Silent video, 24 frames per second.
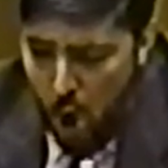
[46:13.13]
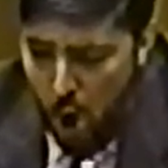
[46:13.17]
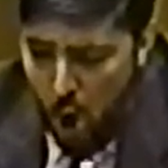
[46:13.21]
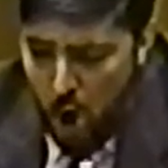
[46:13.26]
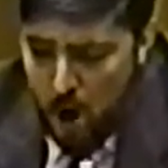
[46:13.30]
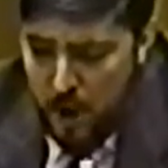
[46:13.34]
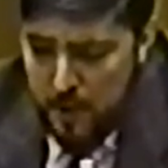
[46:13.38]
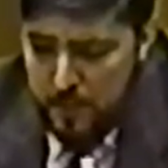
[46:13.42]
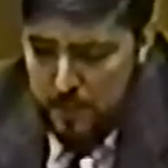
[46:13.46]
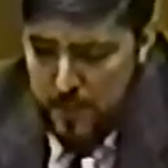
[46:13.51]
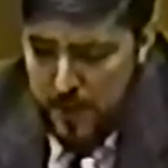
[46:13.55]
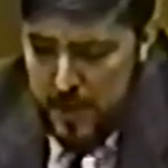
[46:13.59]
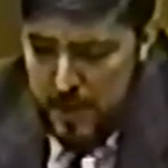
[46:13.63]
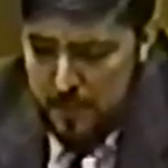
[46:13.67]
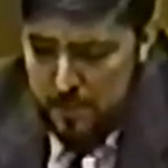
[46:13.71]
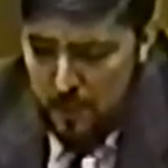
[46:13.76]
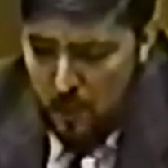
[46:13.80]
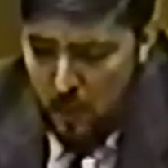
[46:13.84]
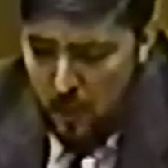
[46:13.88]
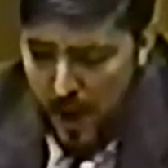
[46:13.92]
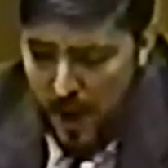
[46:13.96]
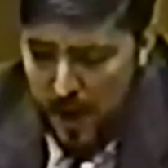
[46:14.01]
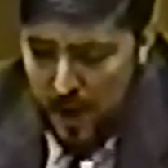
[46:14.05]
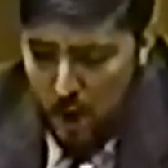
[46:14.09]
our
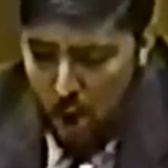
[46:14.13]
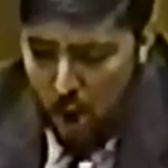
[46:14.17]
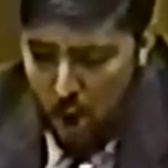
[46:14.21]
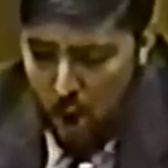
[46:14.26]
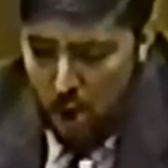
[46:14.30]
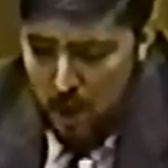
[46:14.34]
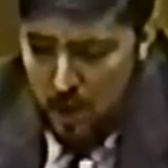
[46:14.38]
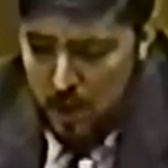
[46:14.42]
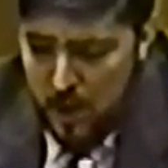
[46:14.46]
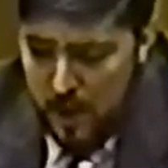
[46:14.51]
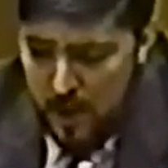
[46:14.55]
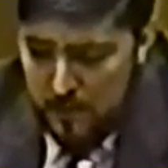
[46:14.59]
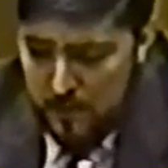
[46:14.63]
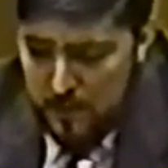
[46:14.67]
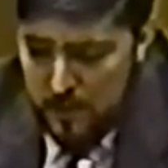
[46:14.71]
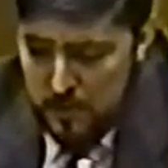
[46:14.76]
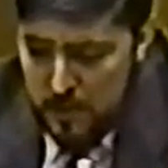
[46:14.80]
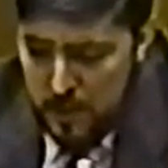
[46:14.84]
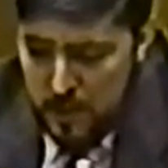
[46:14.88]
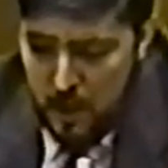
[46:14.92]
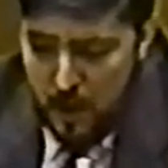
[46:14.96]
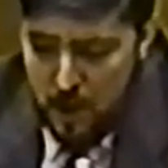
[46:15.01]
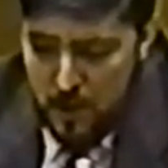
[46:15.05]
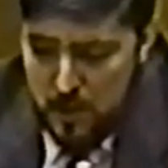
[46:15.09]
people and our
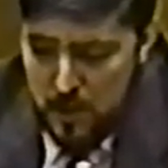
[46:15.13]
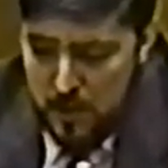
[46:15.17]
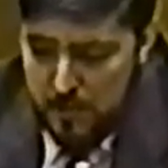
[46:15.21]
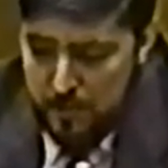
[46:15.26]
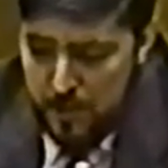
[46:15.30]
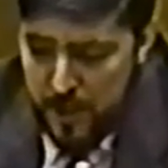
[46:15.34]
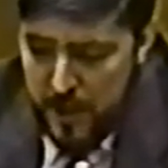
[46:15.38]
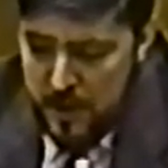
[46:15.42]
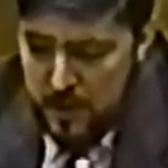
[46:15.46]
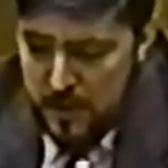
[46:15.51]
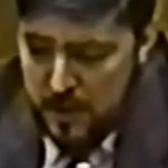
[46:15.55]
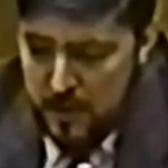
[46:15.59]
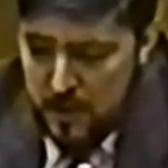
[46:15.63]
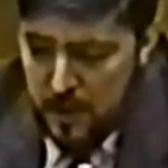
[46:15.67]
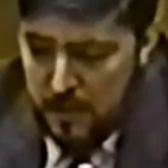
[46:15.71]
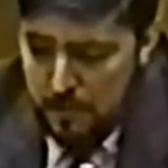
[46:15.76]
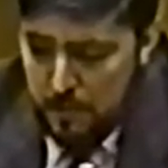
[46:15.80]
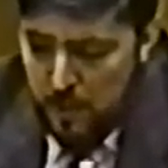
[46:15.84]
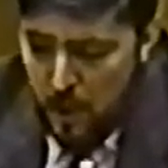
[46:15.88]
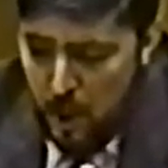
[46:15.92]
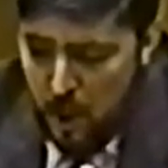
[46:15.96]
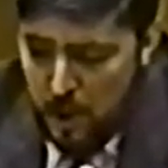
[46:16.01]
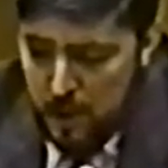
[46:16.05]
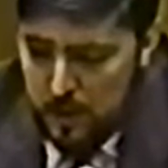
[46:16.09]
government are dependent
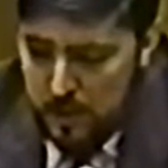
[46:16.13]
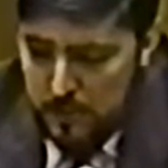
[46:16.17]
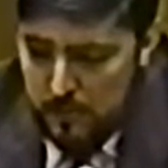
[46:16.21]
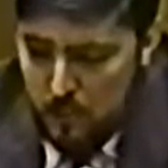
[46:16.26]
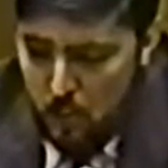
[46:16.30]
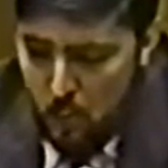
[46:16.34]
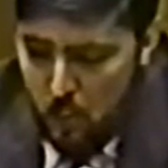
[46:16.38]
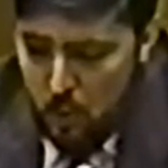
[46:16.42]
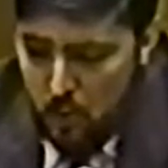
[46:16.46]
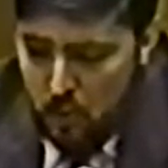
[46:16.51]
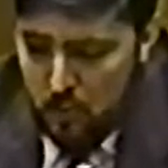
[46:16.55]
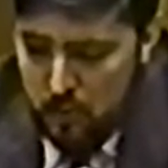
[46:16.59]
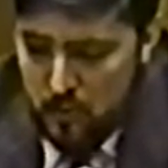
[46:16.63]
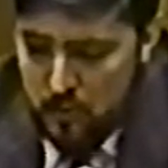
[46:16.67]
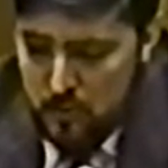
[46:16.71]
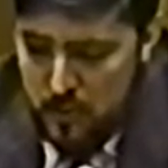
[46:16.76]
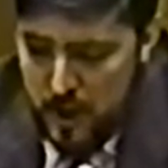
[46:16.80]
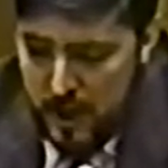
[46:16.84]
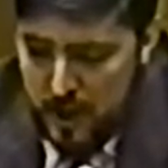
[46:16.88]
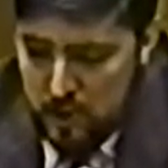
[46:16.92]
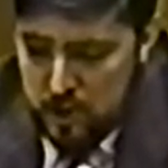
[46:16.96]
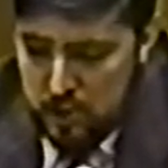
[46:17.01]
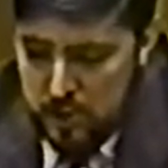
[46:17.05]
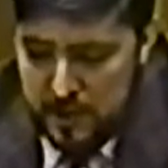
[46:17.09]
upon the moral
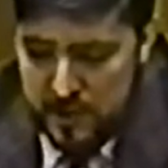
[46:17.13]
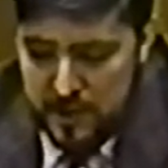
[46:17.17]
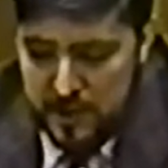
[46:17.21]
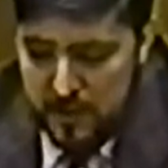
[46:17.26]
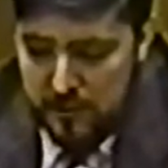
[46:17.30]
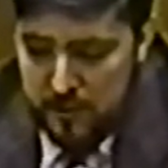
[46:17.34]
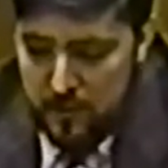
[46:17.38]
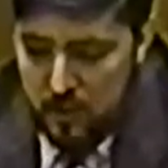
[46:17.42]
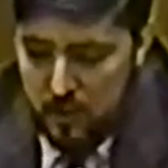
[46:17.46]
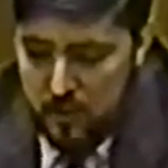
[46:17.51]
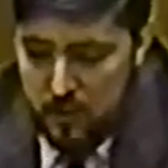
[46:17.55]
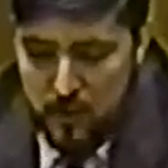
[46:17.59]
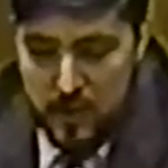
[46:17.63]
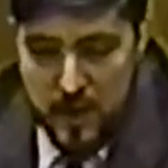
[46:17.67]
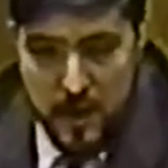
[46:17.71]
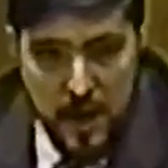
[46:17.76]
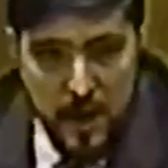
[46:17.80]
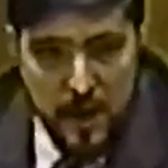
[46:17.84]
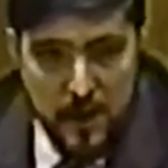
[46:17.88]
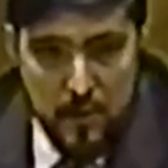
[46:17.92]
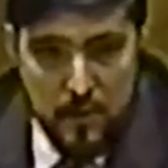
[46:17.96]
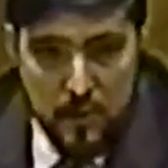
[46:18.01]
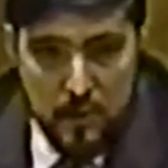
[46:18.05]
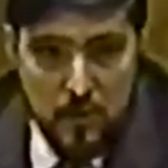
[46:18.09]
directions of the
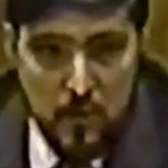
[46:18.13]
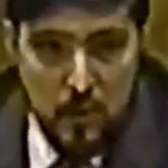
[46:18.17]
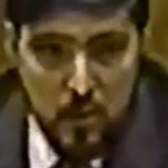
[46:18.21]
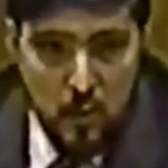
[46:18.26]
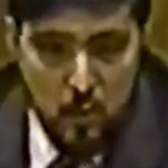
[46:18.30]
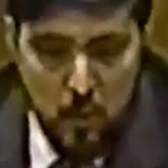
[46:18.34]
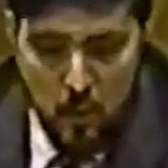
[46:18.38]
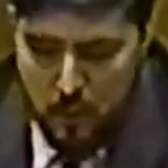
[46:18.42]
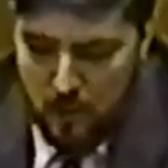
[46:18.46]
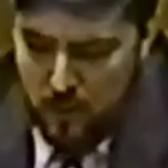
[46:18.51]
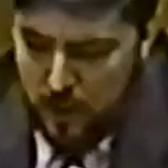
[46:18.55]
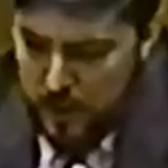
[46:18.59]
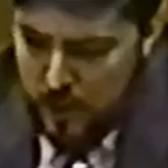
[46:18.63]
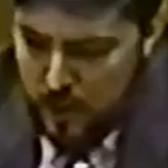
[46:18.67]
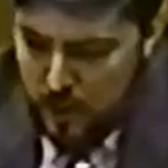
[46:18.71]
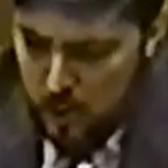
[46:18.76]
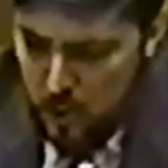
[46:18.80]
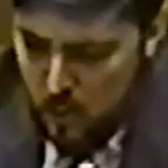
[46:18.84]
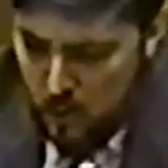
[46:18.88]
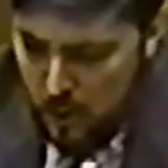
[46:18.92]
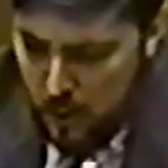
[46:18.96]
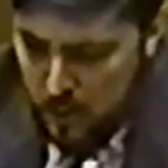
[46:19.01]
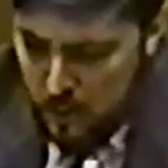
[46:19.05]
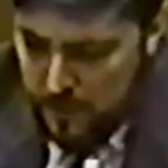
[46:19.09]
Creator,
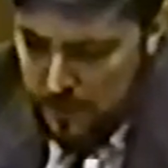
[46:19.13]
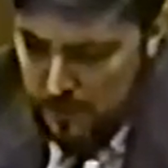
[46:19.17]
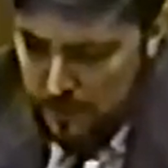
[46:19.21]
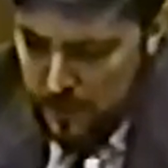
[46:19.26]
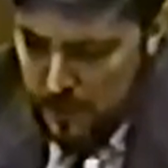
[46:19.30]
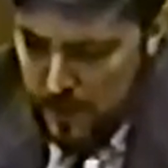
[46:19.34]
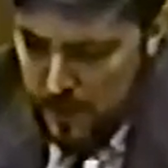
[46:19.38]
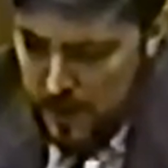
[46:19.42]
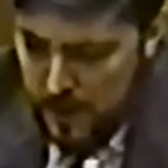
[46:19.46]
quote,